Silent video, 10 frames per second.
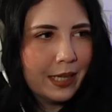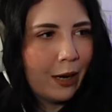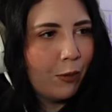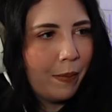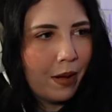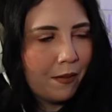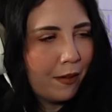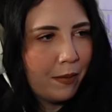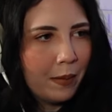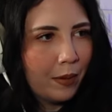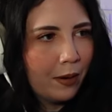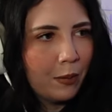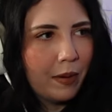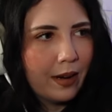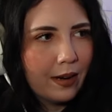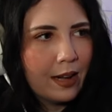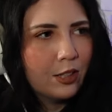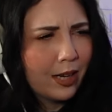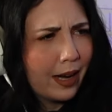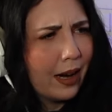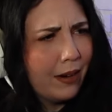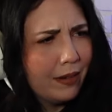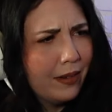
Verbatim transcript: like a ripoff of my book, but I'll check it out.